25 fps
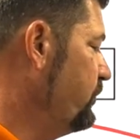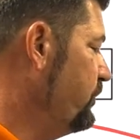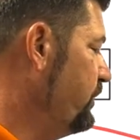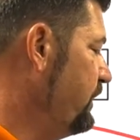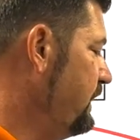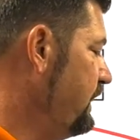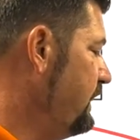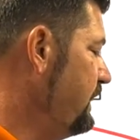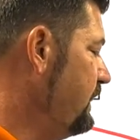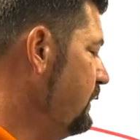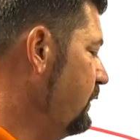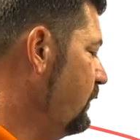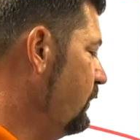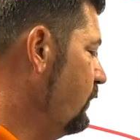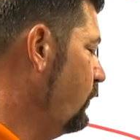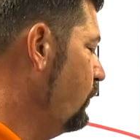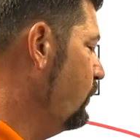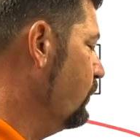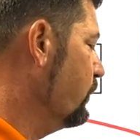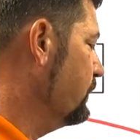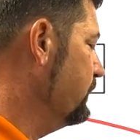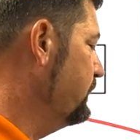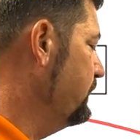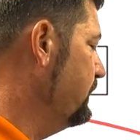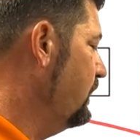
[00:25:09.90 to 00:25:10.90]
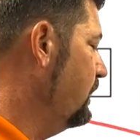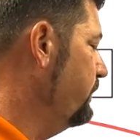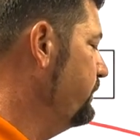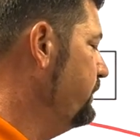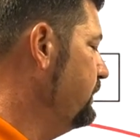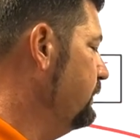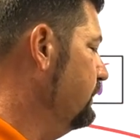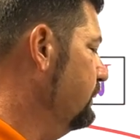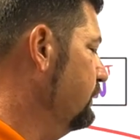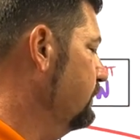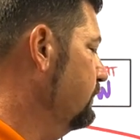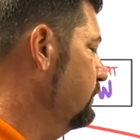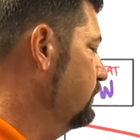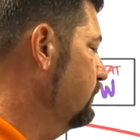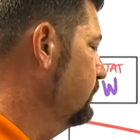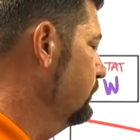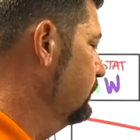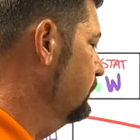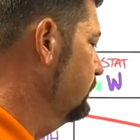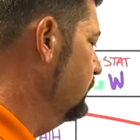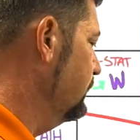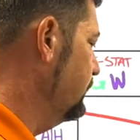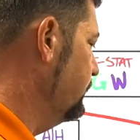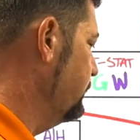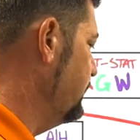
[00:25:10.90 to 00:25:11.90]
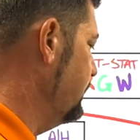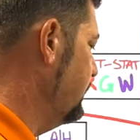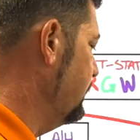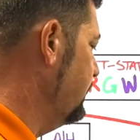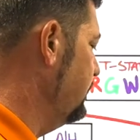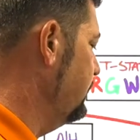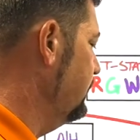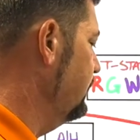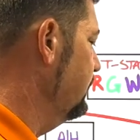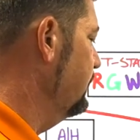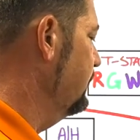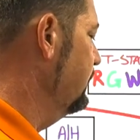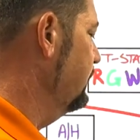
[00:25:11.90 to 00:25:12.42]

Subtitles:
G or W, okay,